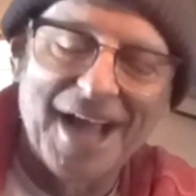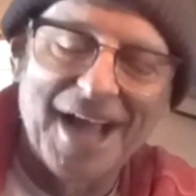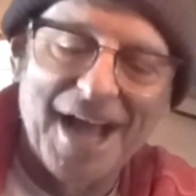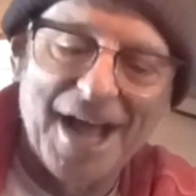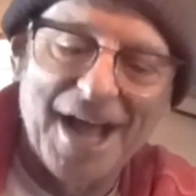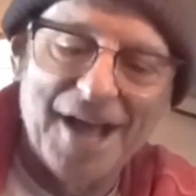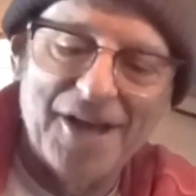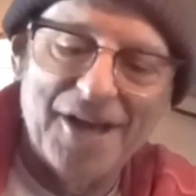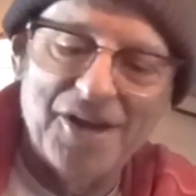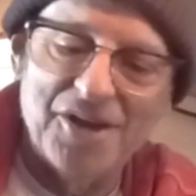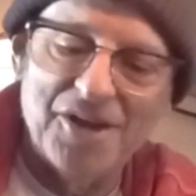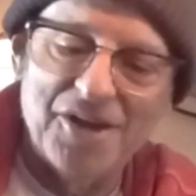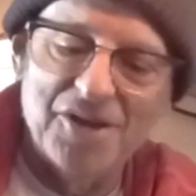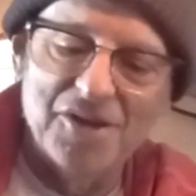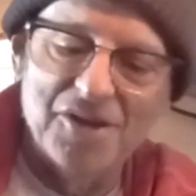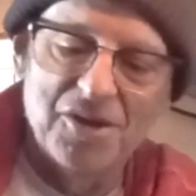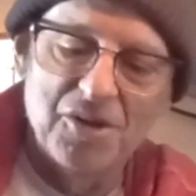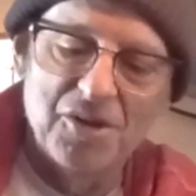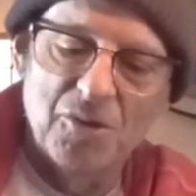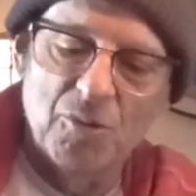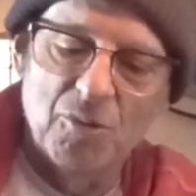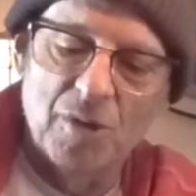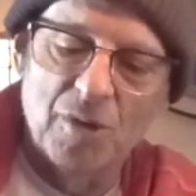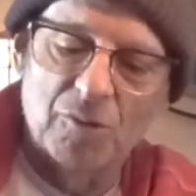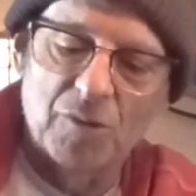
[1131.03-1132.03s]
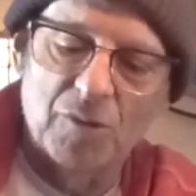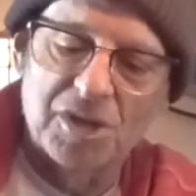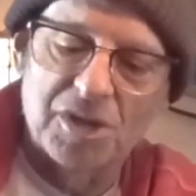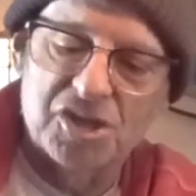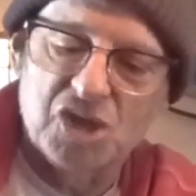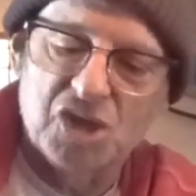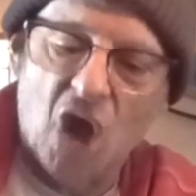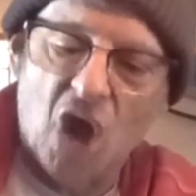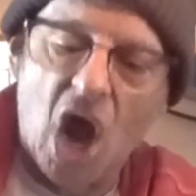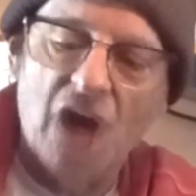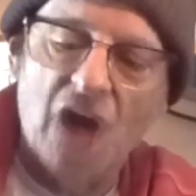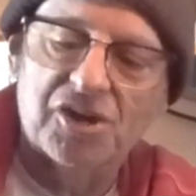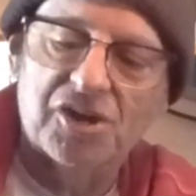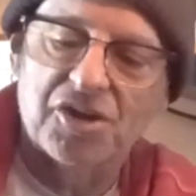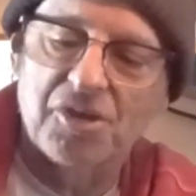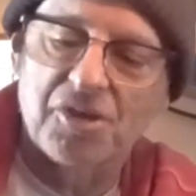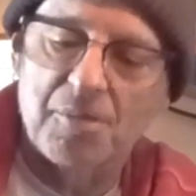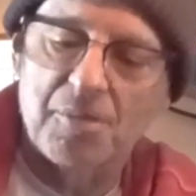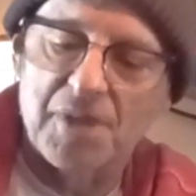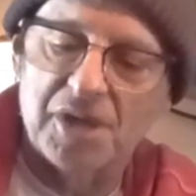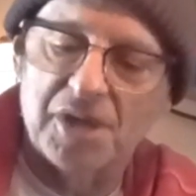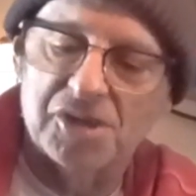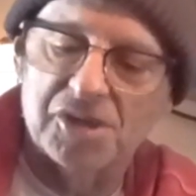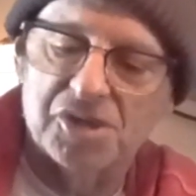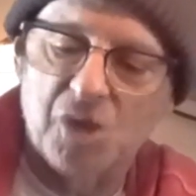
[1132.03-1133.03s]
And when we talked
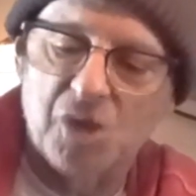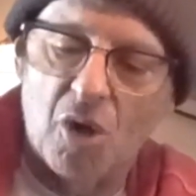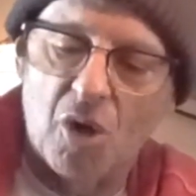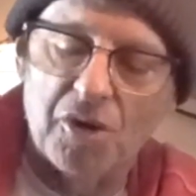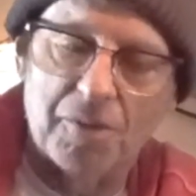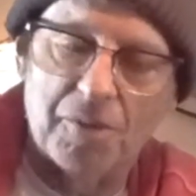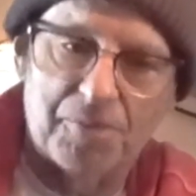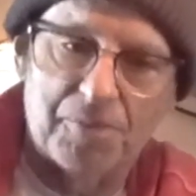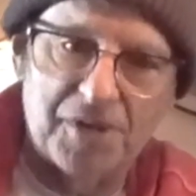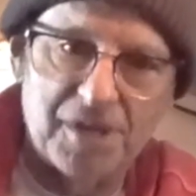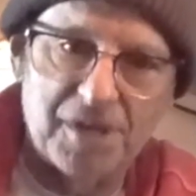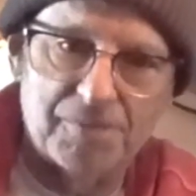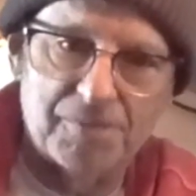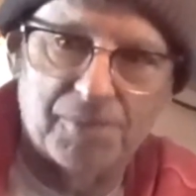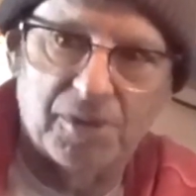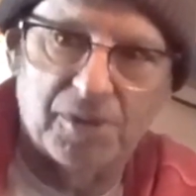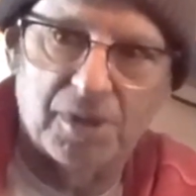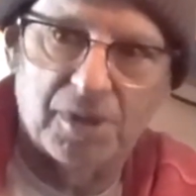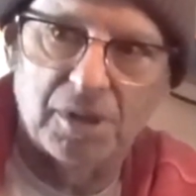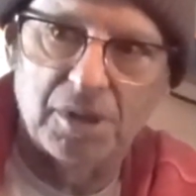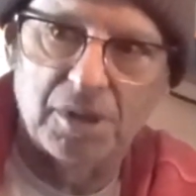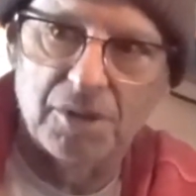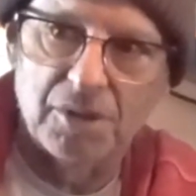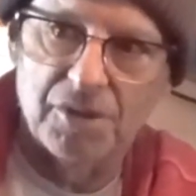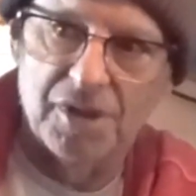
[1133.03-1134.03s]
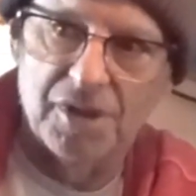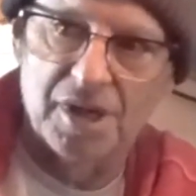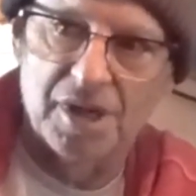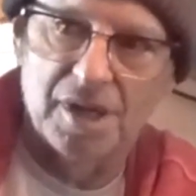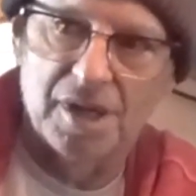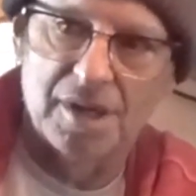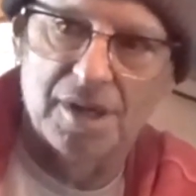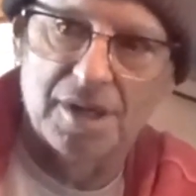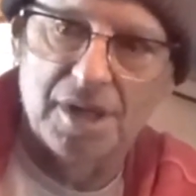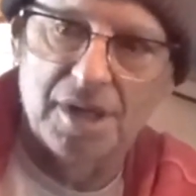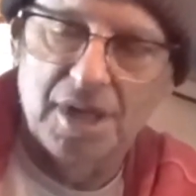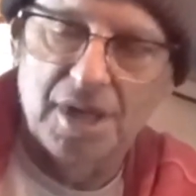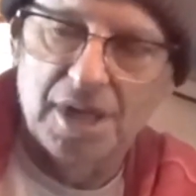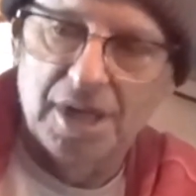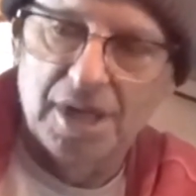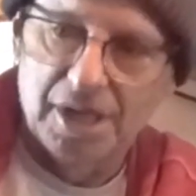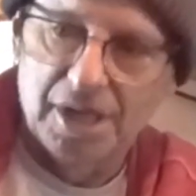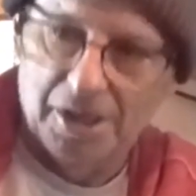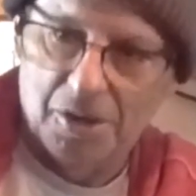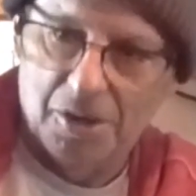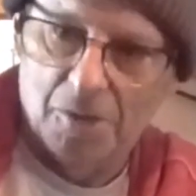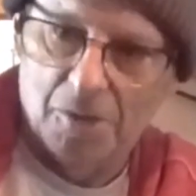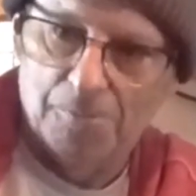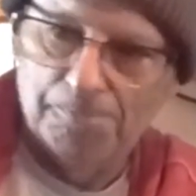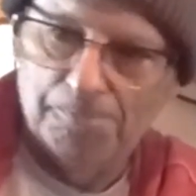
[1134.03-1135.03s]
to the Minnesota people, the,
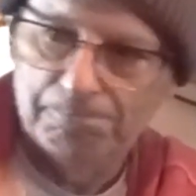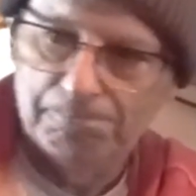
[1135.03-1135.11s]
you